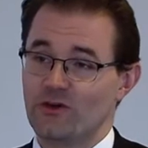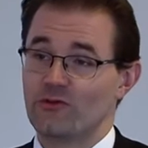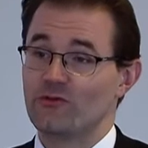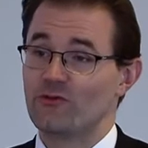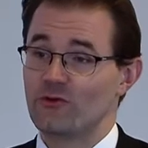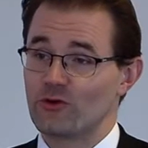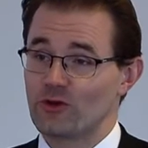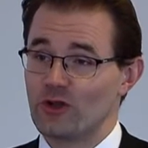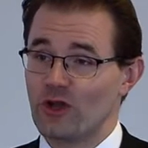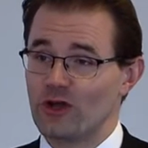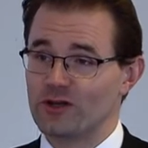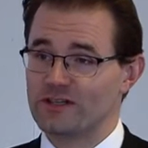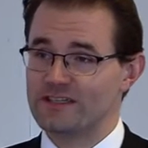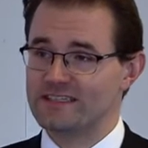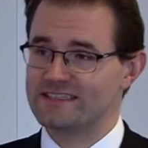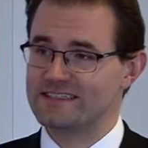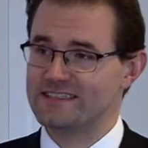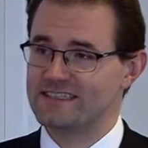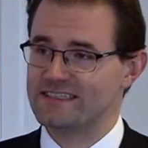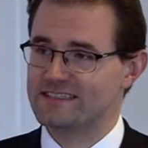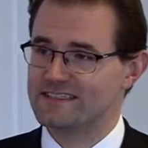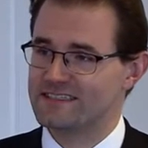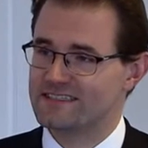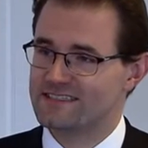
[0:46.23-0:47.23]
for lung
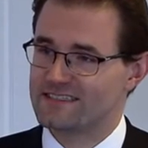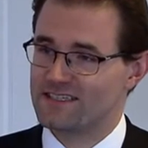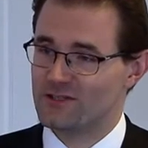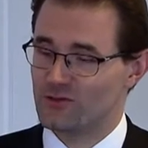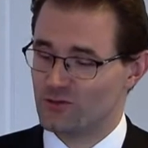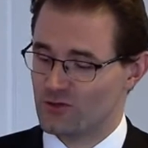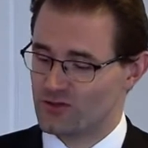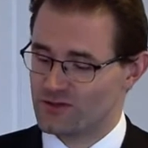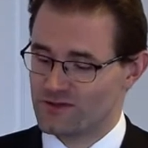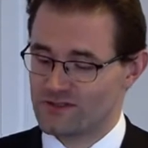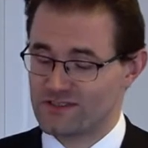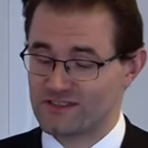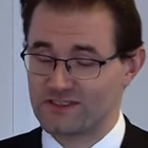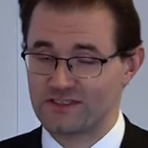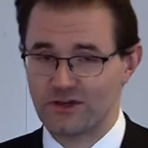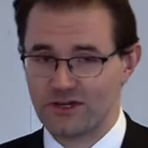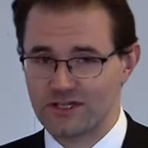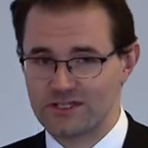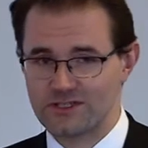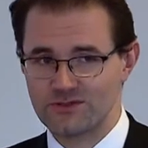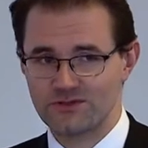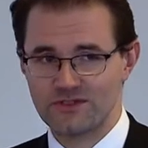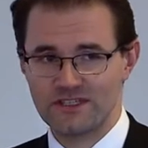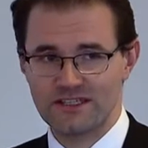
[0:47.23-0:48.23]
diseases in order to
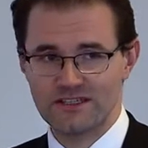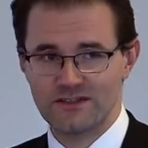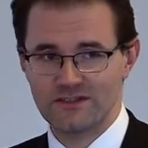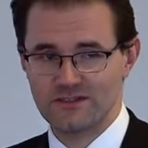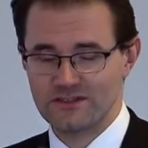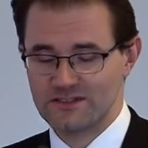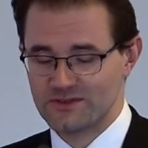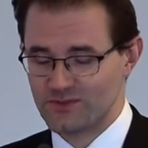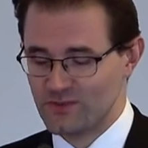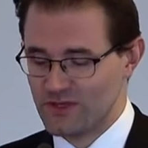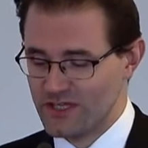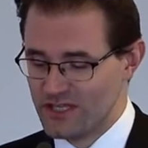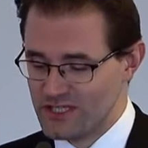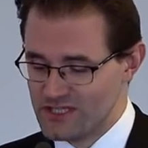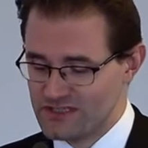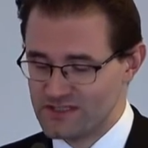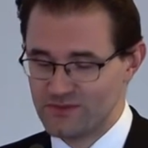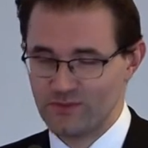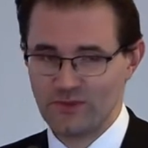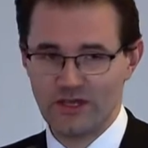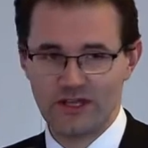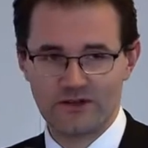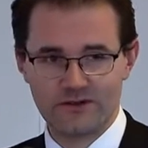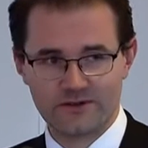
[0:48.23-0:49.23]
start treating those
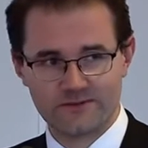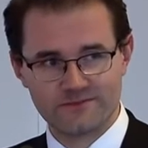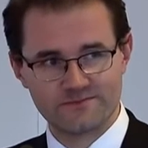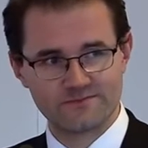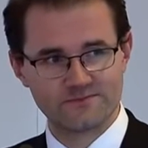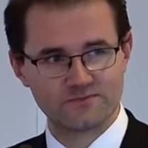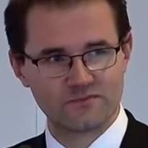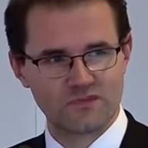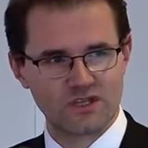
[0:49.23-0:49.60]
patients better.